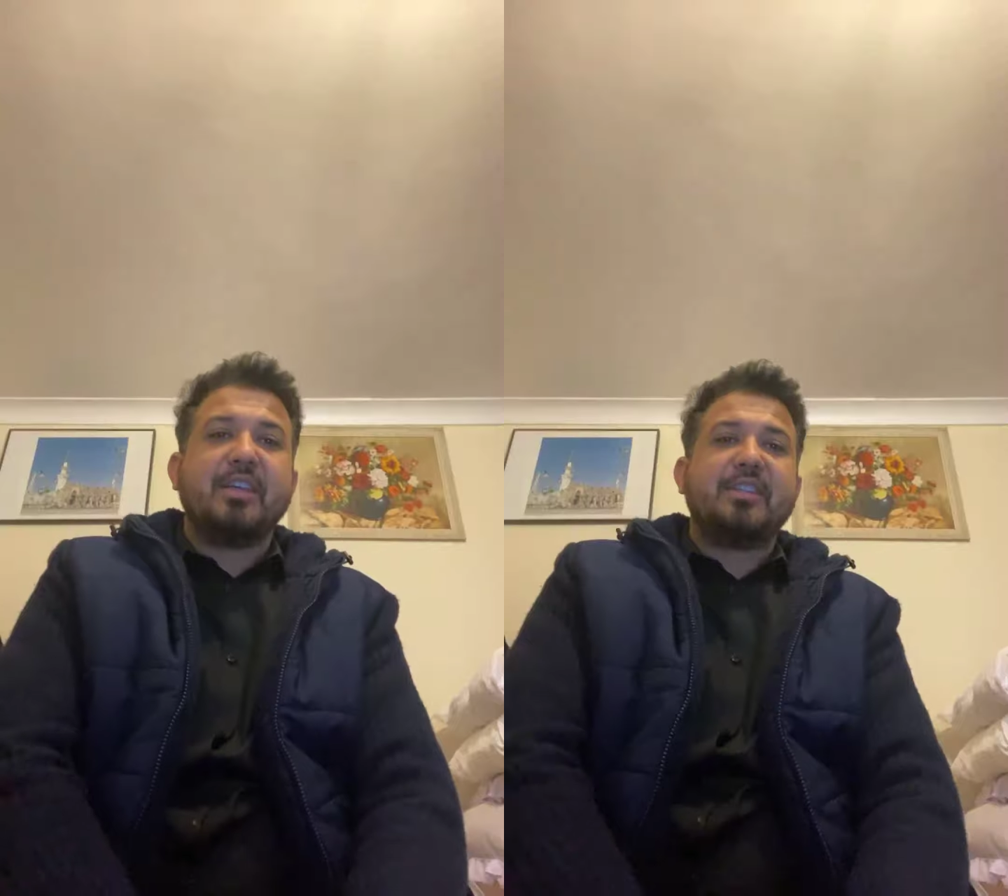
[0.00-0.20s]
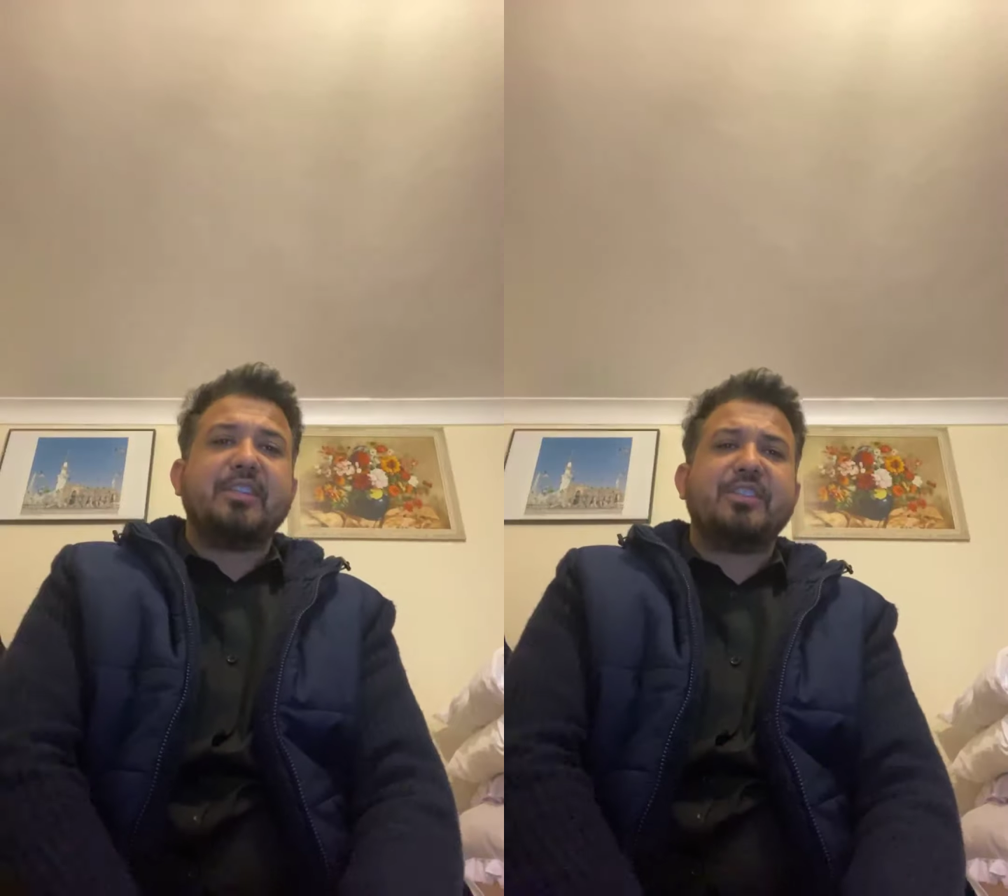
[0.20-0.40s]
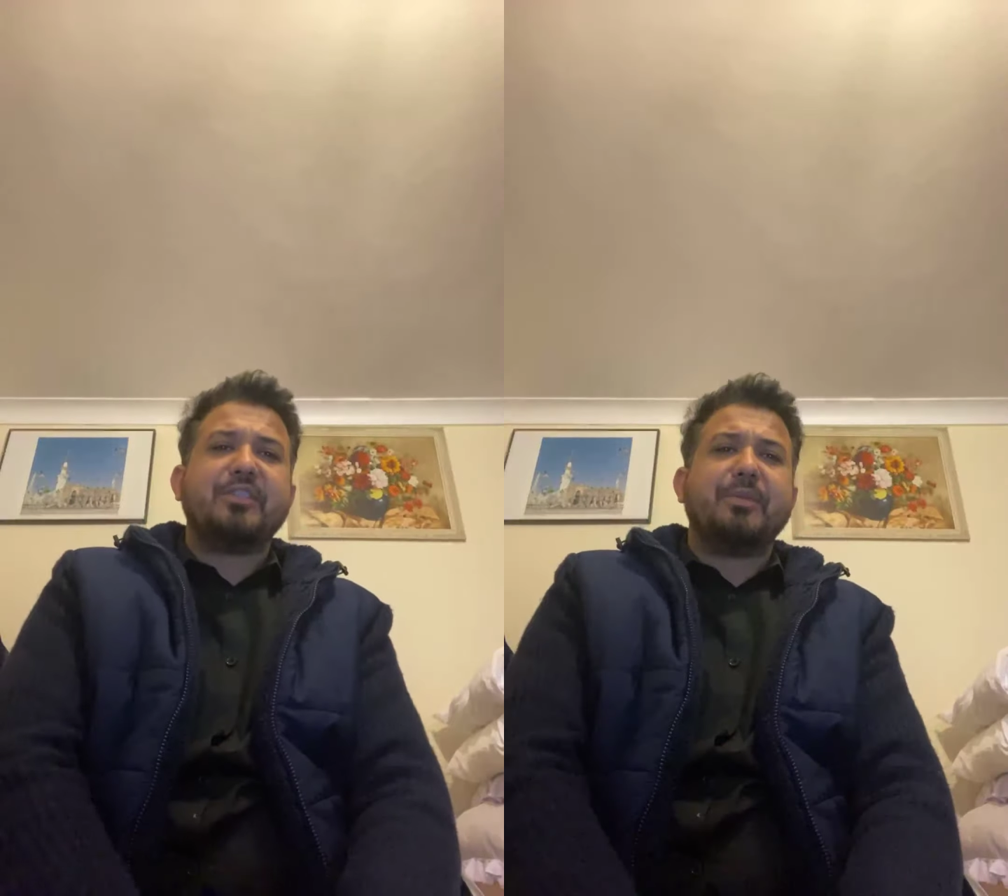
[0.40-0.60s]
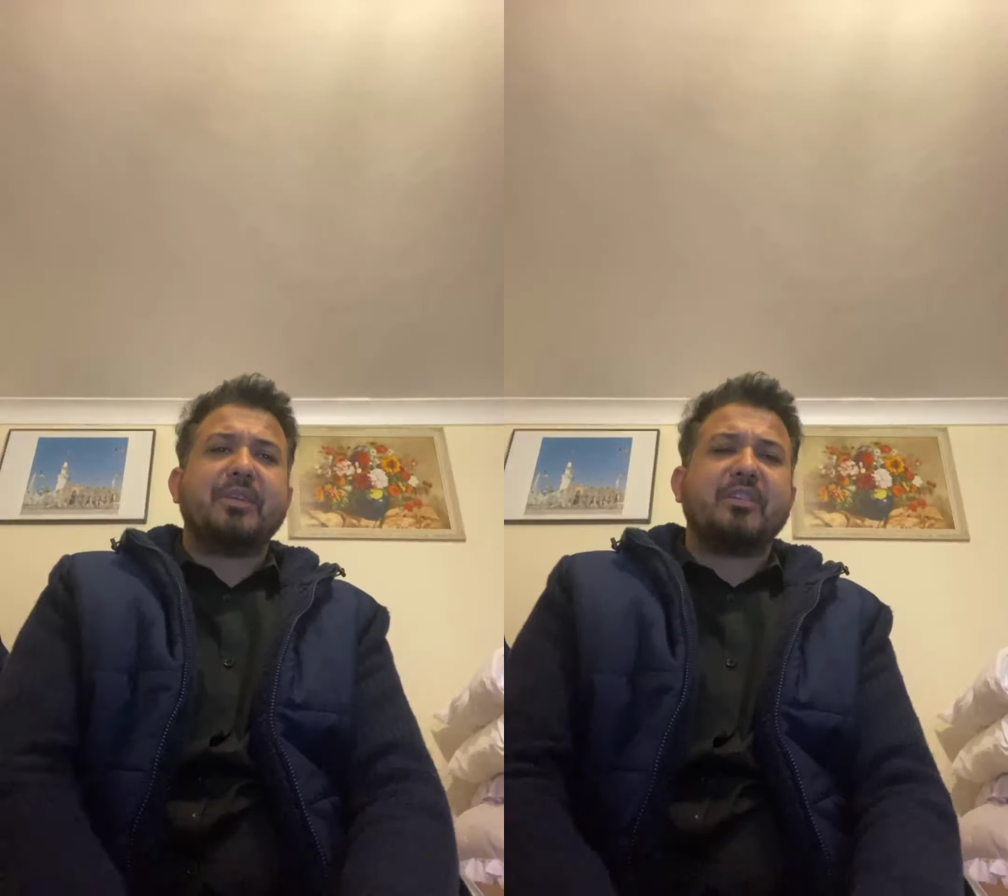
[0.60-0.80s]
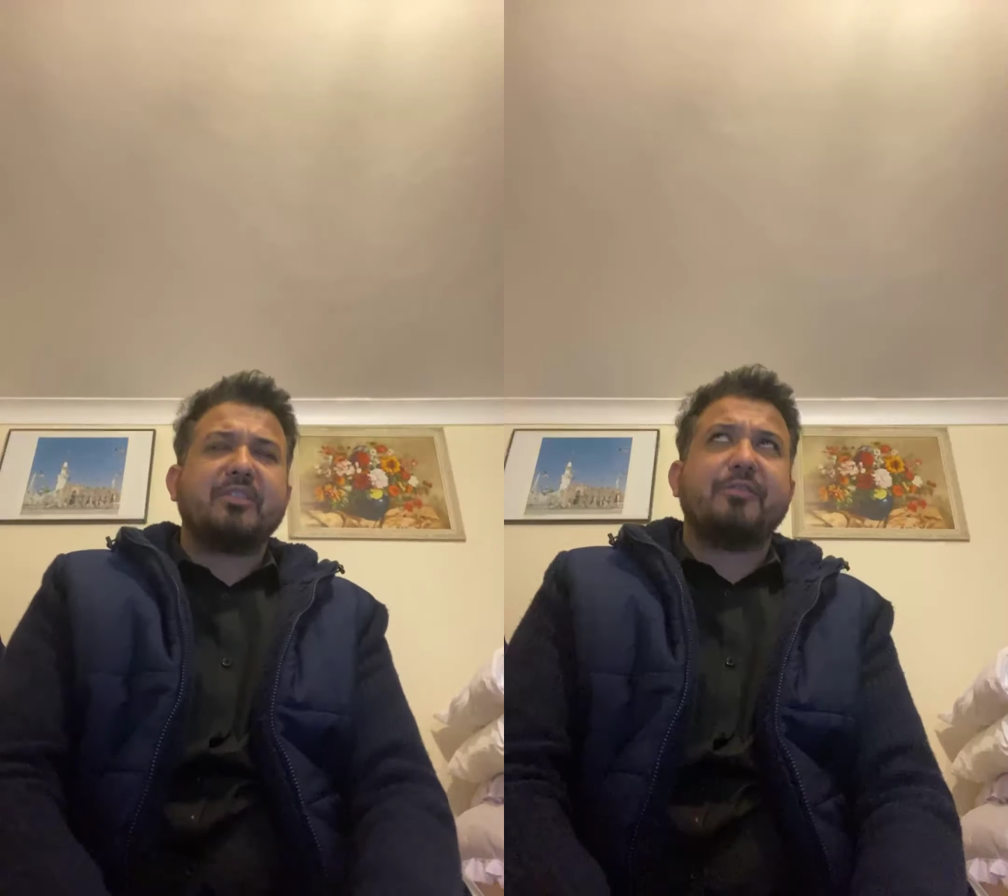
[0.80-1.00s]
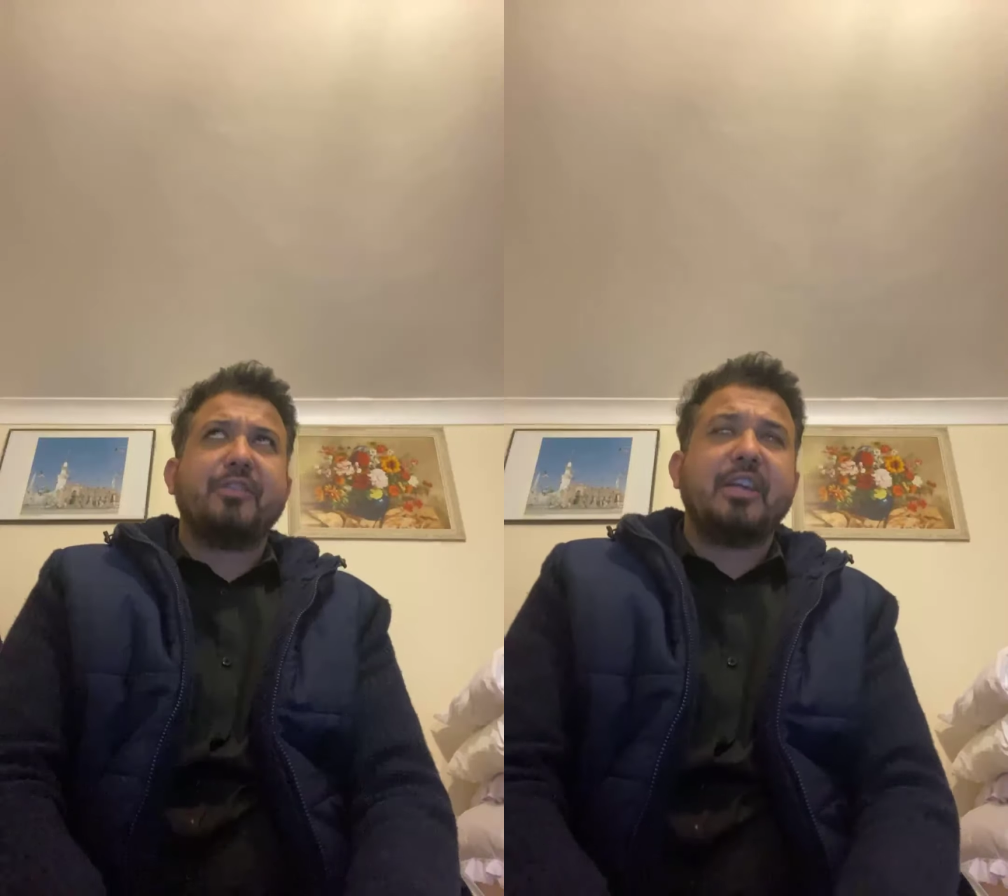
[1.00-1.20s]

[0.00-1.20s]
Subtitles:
This is because of